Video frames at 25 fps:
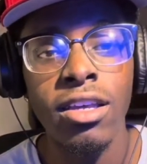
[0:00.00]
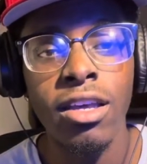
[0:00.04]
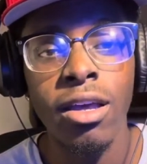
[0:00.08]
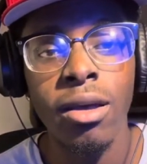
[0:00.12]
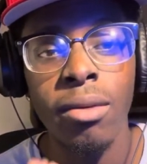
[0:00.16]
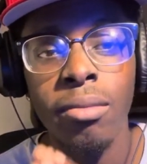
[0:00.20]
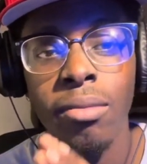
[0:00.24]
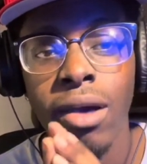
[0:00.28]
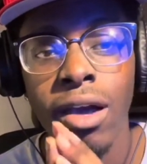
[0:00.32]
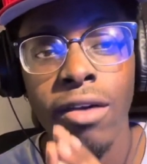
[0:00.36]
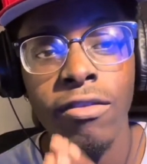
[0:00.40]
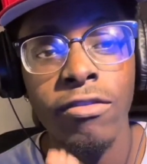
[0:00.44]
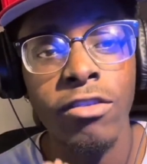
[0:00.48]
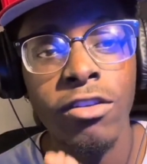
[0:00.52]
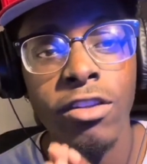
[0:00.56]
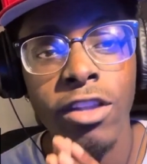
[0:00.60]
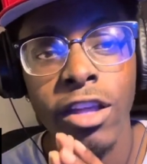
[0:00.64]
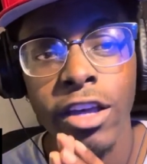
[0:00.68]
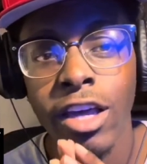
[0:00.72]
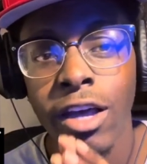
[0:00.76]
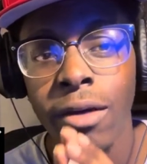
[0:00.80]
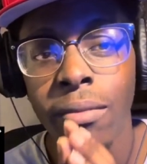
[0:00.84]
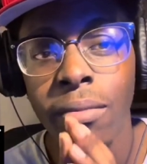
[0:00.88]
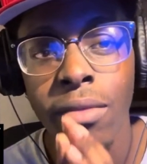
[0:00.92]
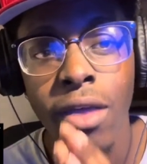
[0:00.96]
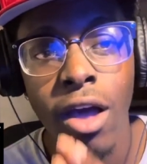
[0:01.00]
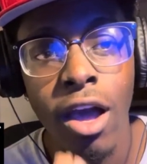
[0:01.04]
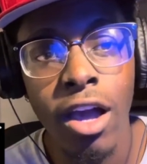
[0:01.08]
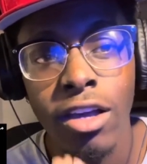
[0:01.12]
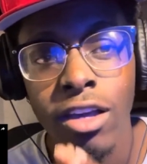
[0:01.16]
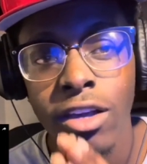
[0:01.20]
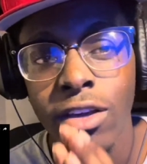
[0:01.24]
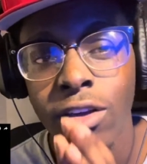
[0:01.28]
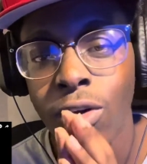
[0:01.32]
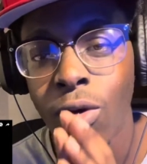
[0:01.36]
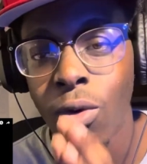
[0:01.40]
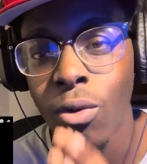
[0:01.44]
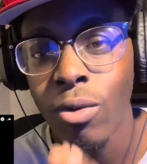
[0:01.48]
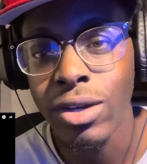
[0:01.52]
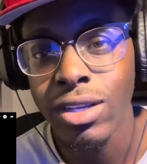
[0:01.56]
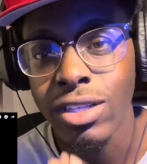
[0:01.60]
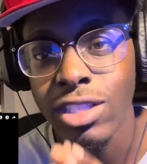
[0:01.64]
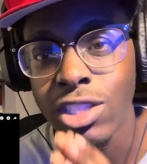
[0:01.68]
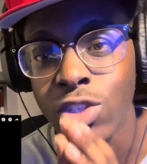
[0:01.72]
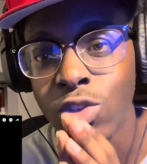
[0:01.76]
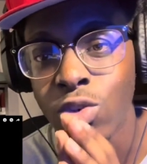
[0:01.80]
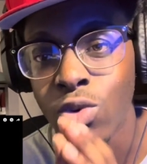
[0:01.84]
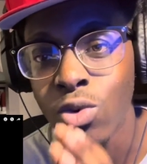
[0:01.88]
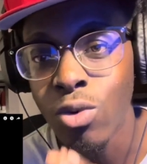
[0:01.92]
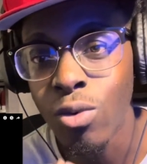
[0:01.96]
but I feel like I'm not going
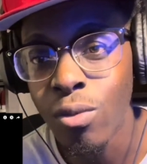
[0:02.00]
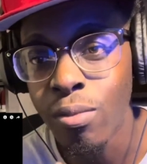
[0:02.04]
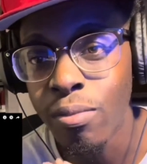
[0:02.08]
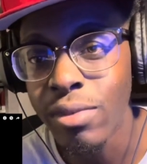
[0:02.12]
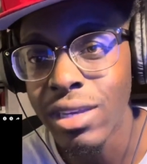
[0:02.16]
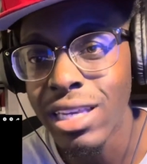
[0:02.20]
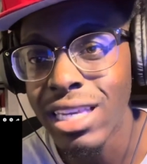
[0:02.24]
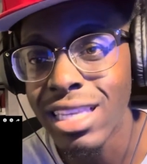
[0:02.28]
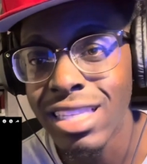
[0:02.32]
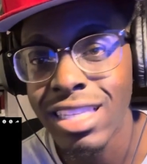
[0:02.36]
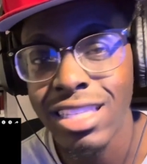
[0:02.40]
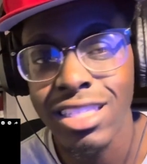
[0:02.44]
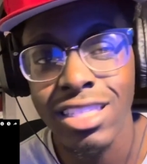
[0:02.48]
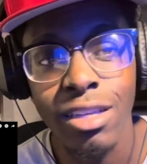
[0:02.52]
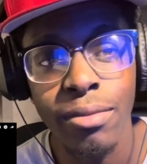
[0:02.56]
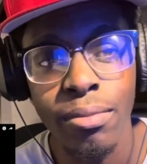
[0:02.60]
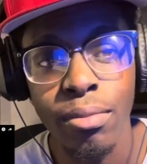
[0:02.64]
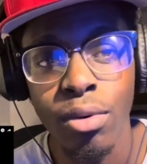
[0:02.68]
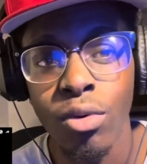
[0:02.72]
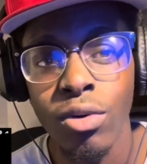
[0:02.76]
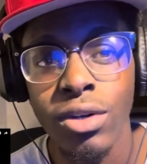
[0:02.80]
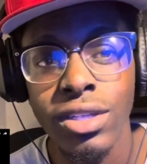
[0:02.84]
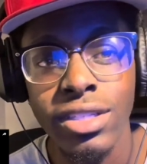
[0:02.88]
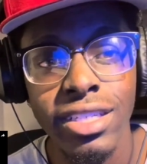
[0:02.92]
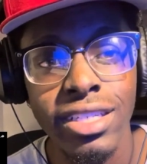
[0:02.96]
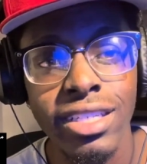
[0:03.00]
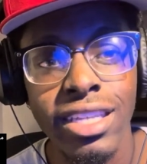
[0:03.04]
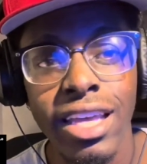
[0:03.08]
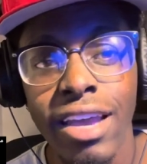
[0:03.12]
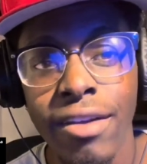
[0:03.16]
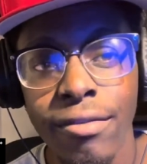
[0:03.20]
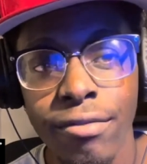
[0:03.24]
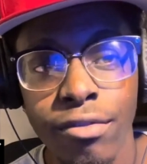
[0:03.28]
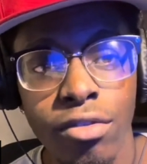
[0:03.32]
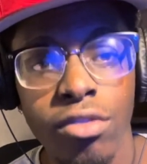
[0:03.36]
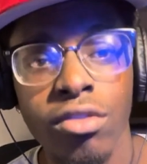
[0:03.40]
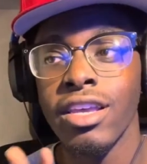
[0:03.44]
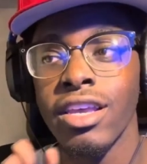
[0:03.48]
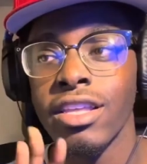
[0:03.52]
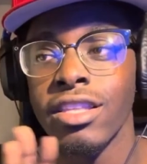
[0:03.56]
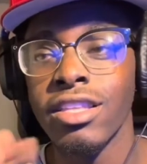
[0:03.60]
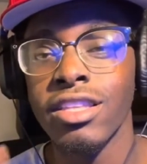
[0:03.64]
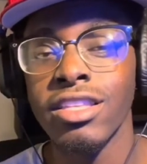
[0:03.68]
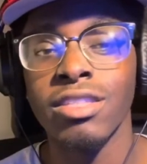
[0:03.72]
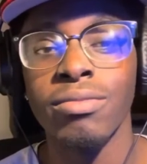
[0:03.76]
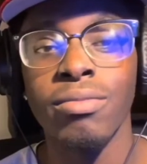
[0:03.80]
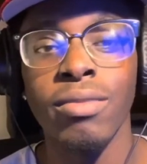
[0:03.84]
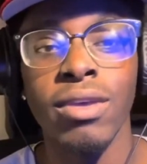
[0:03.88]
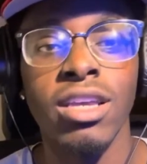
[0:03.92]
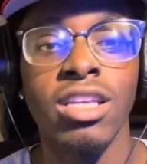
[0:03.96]
to be disappointed ever in
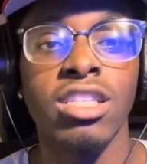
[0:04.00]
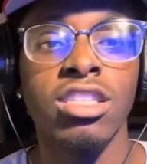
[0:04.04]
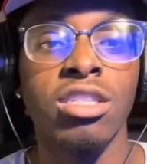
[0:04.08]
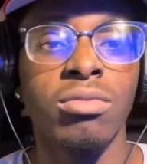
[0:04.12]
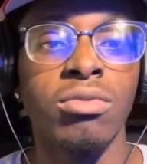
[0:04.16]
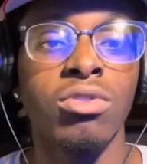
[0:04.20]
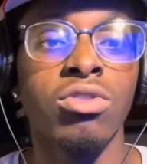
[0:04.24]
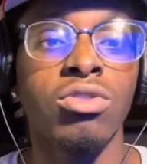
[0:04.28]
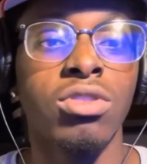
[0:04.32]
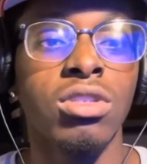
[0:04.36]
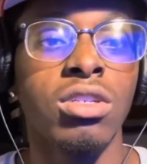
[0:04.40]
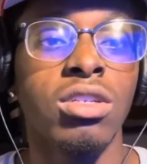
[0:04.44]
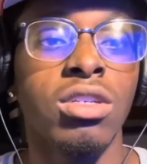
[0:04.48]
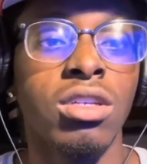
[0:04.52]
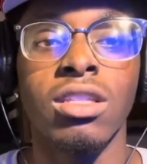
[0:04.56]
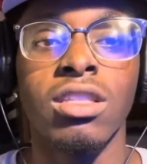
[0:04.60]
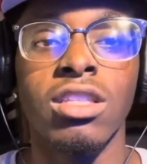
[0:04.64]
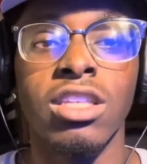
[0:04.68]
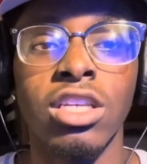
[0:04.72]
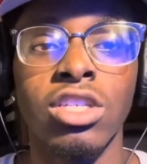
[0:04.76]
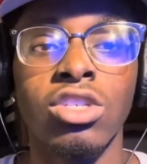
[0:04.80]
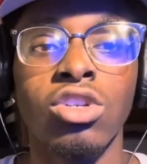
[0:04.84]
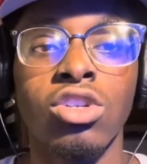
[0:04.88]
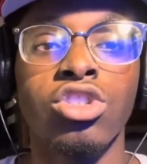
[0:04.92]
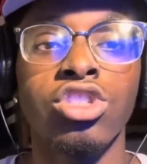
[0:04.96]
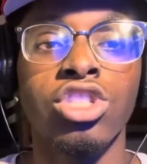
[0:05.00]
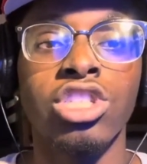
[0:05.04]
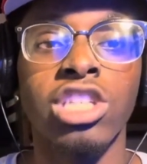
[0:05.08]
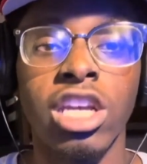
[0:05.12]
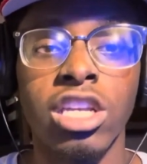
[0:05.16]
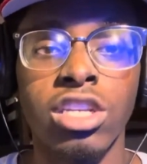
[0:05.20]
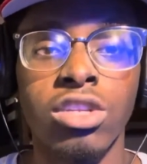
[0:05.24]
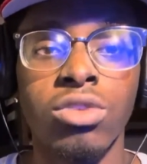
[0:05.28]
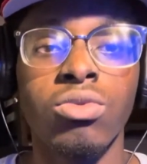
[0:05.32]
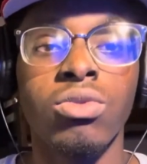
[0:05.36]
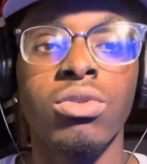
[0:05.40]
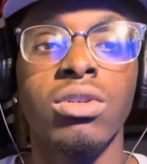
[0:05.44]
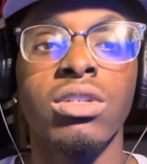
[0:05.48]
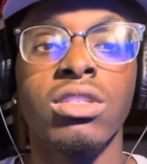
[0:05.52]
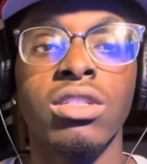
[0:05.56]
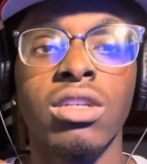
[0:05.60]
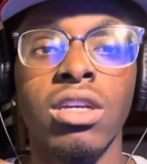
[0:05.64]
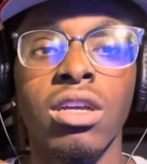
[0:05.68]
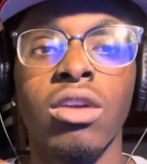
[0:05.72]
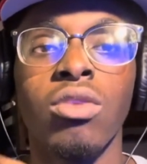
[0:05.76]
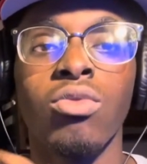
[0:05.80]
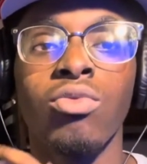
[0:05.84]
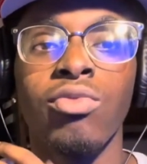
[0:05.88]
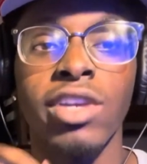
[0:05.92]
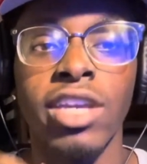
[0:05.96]
this man's music. These are genuine
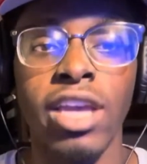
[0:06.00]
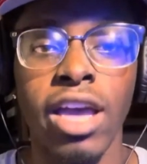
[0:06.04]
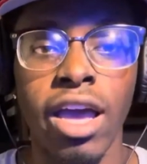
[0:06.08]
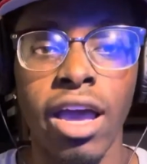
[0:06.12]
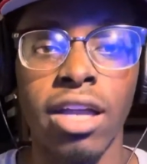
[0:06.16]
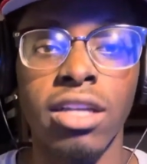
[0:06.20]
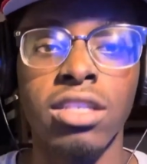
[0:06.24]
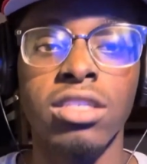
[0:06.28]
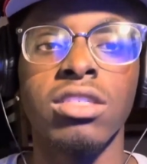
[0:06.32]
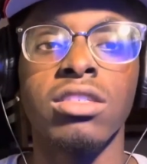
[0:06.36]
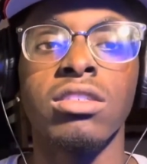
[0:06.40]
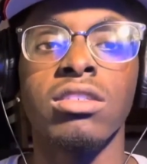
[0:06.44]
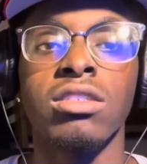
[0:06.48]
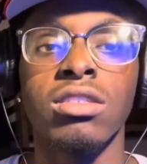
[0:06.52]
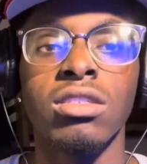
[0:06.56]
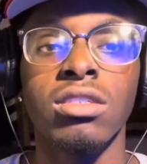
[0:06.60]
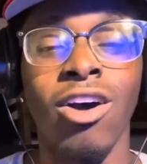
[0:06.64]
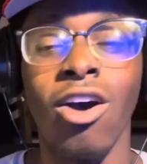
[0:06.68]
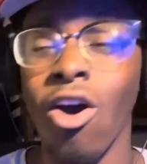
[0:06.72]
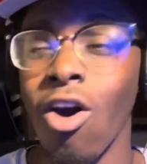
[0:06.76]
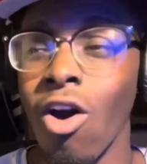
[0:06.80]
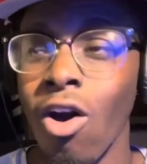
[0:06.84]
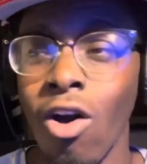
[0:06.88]
reactions.